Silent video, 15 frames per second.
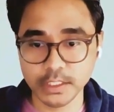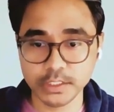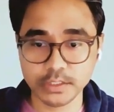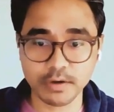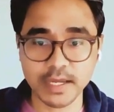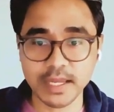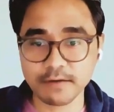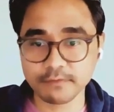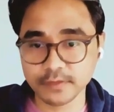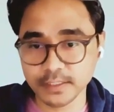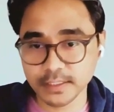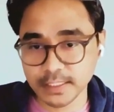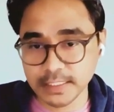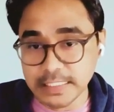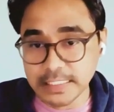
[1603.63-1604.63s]
So I have
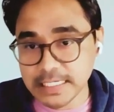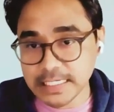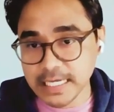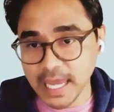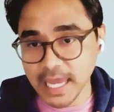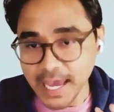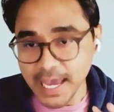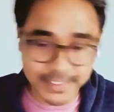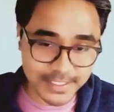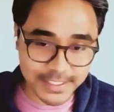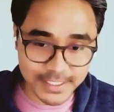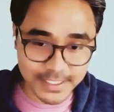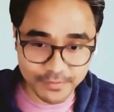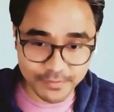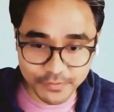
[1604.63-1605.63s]
three action
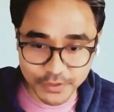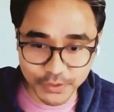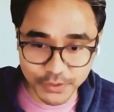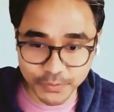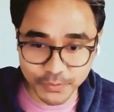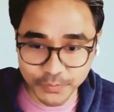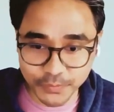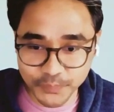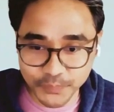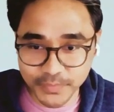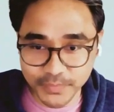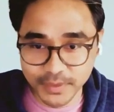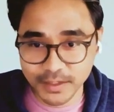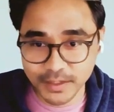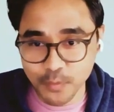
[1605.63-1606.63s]
steps for you.
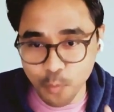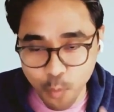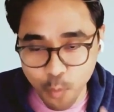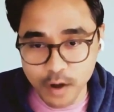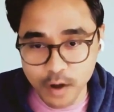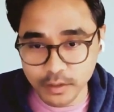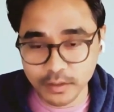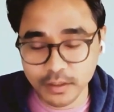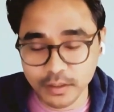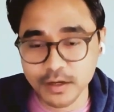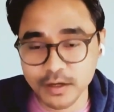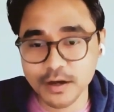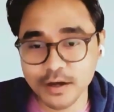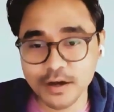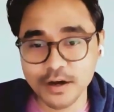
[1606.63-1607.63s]
One,
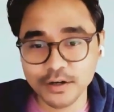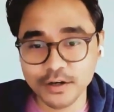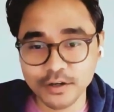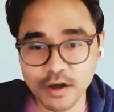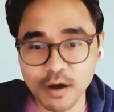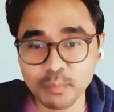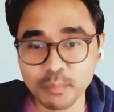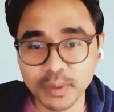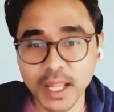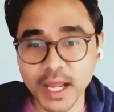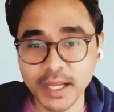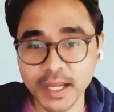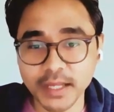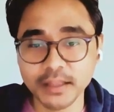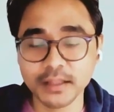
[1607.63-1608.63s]

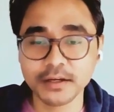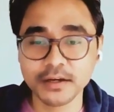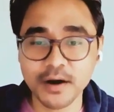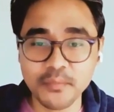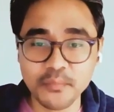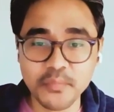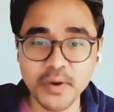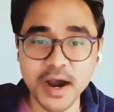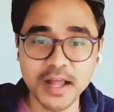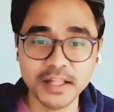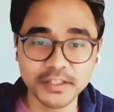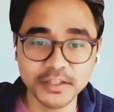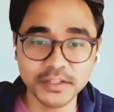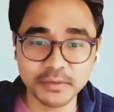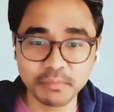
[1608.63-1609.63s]

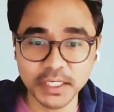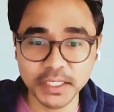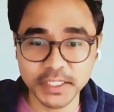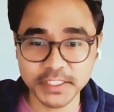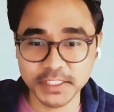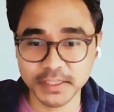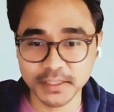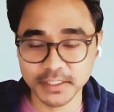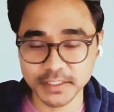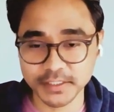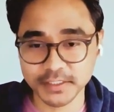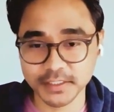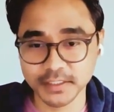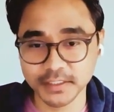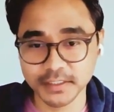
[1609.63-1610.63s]
compile your medication
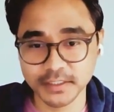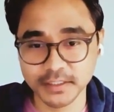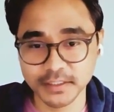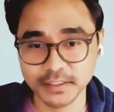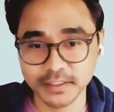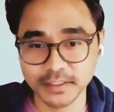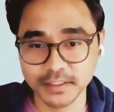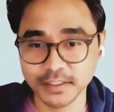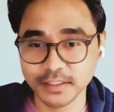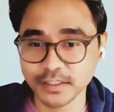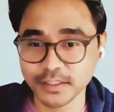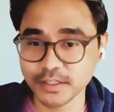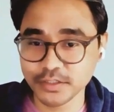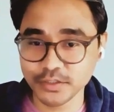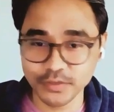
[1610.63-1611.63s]
list.
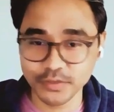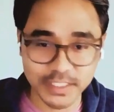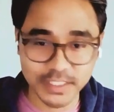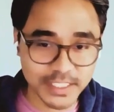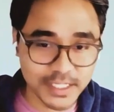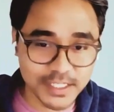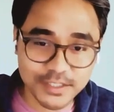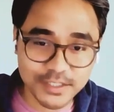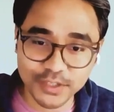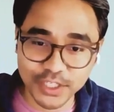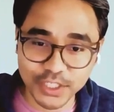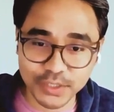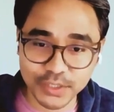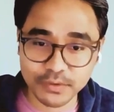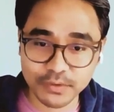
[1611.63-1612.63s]
So details to
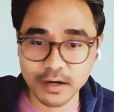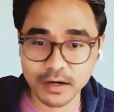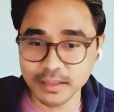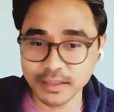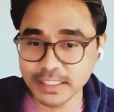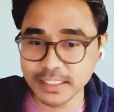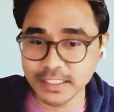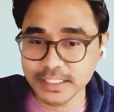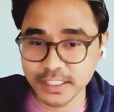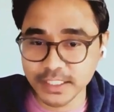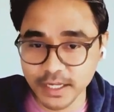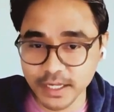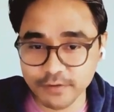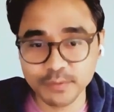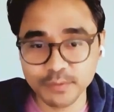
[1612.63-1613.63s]
include are list
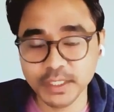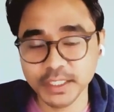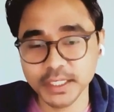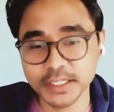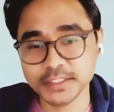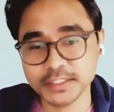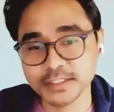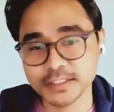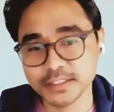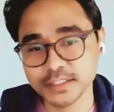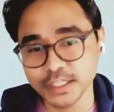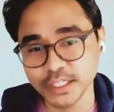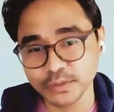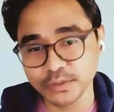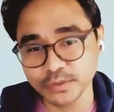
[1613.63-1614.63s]
every medications,
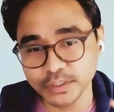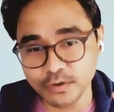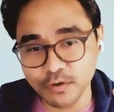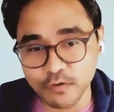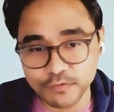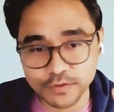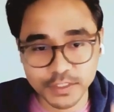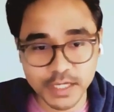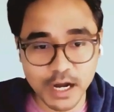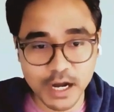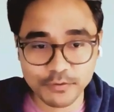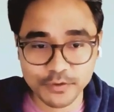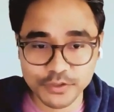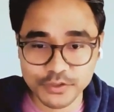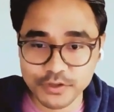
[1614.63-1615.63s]
including the
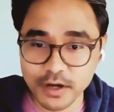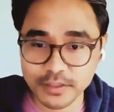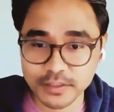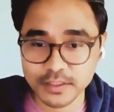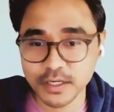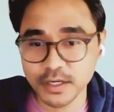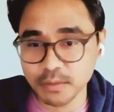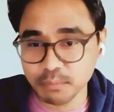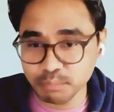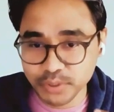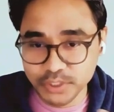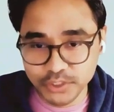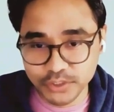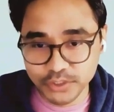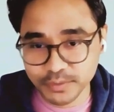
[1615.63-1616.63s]
over-the-counter drugs,
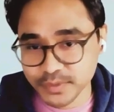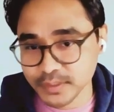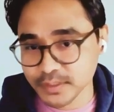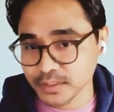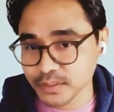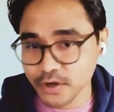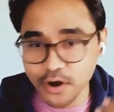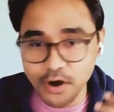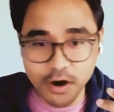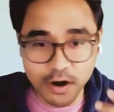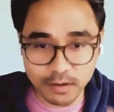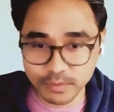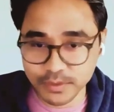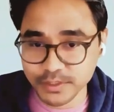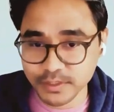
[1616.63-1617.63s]
prescriptions,
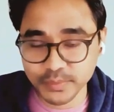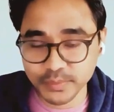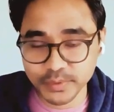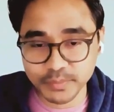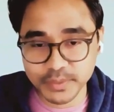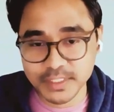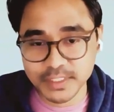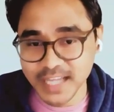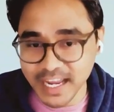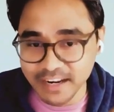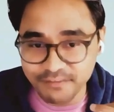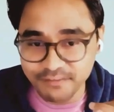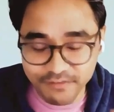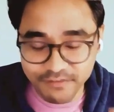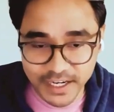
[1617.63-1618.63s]
herbal supplements,
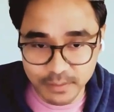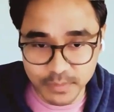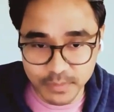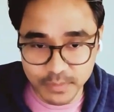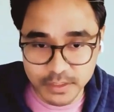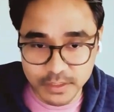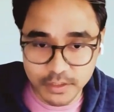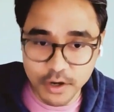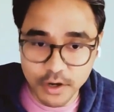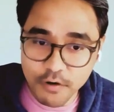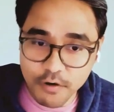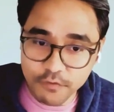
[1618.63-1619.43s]
and vitamins.